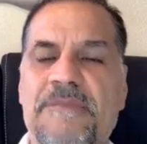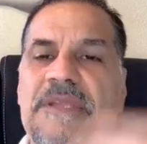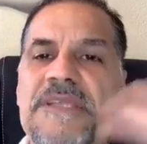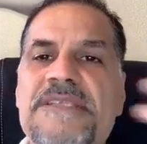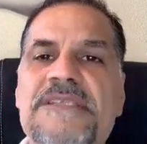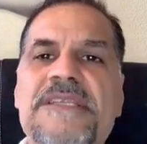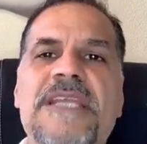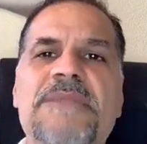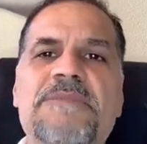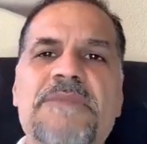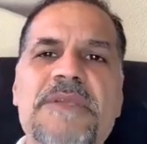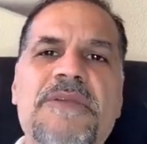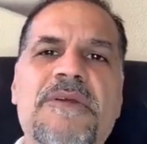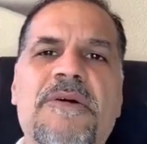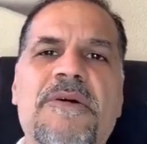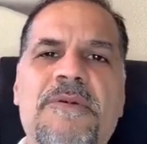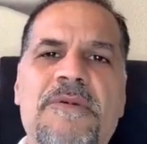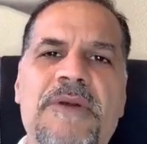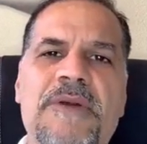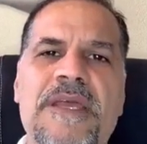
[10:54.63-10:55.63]
Please let me
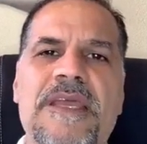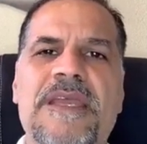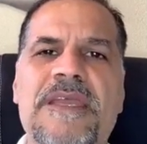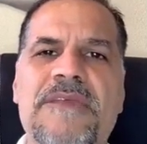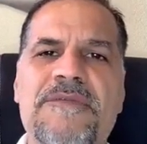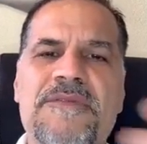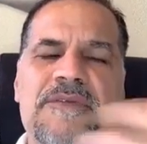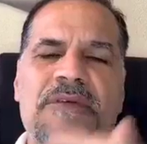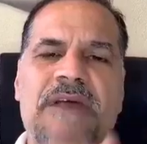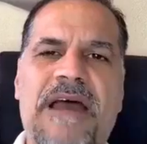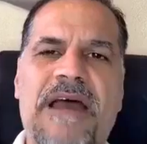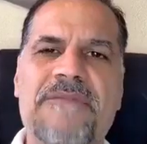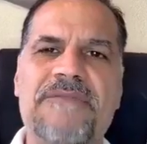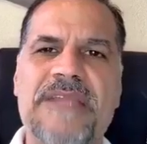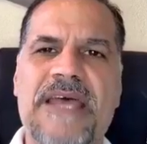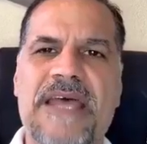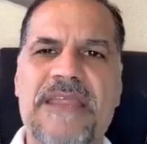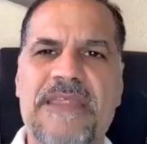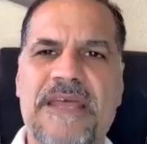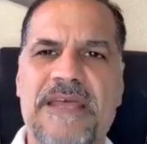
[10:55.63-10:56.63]
know if you
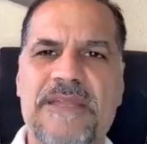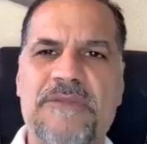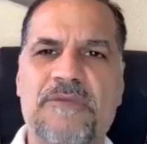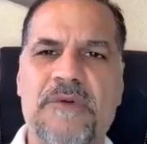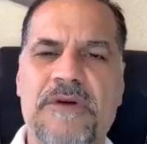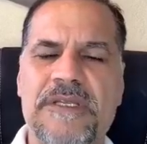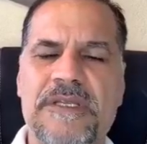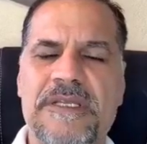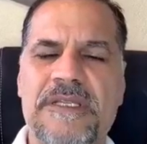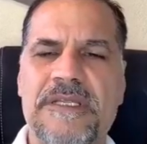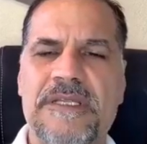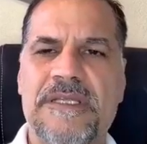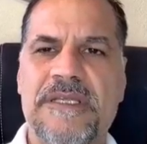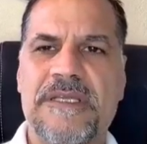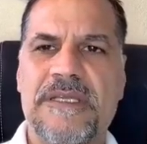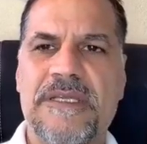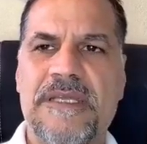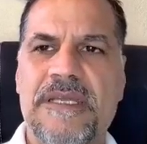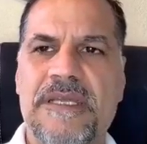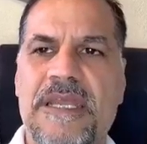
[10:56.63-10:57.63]
have done that one.
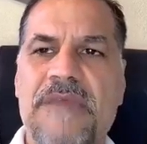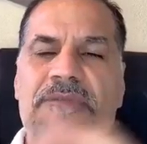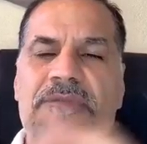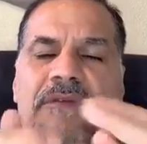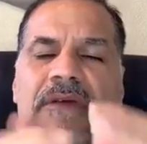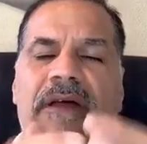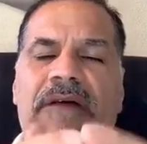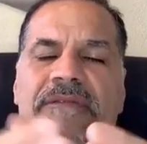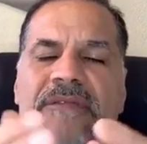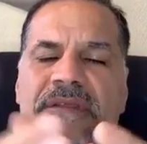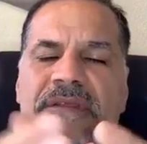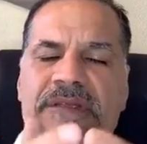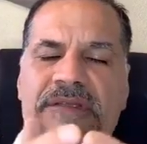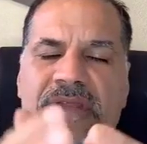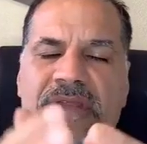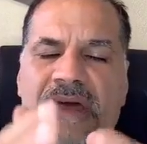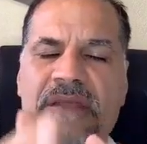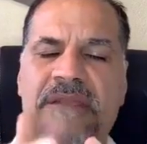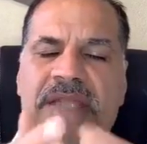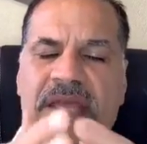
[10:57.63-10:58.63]
If you have
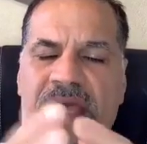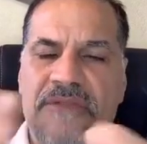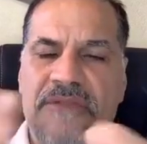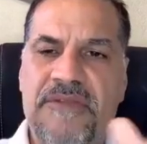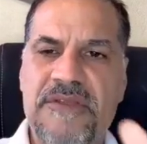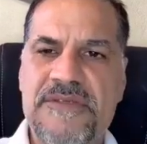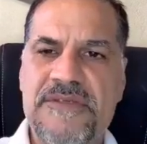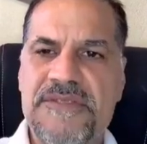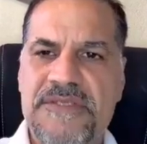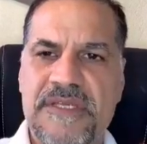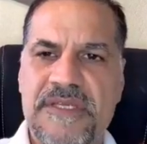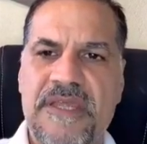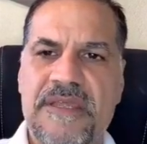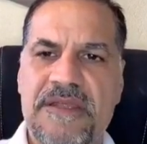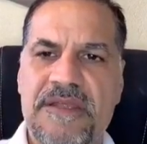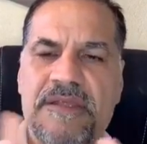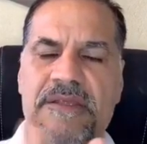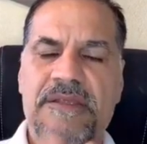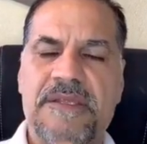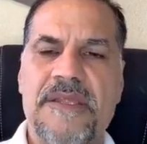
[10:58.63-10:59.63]
done these
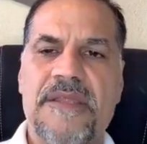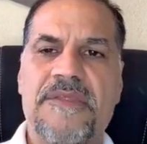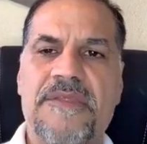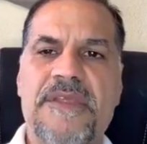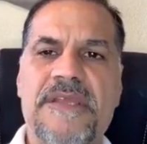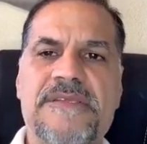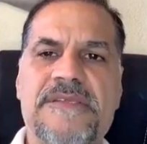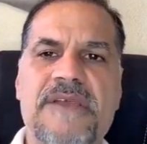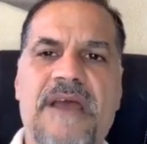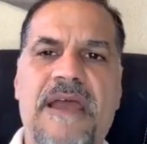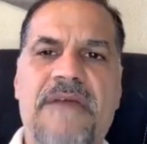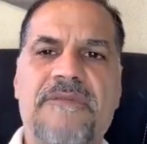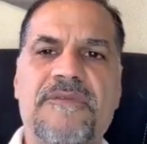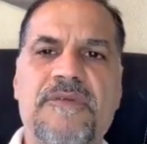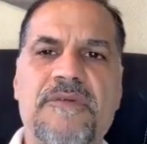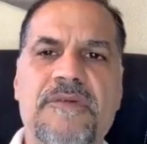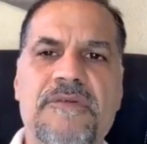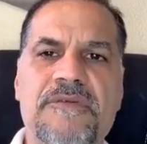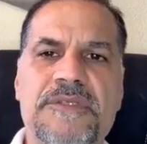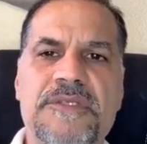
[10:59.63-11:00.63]
things I have
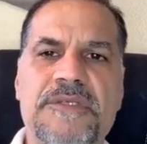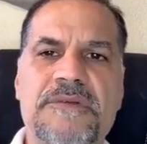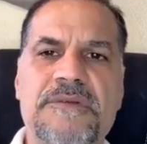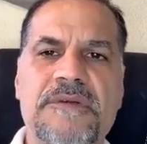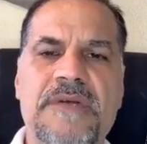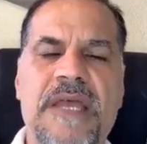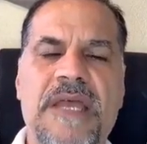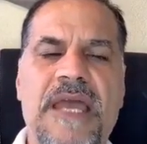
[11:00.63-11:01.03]
told you,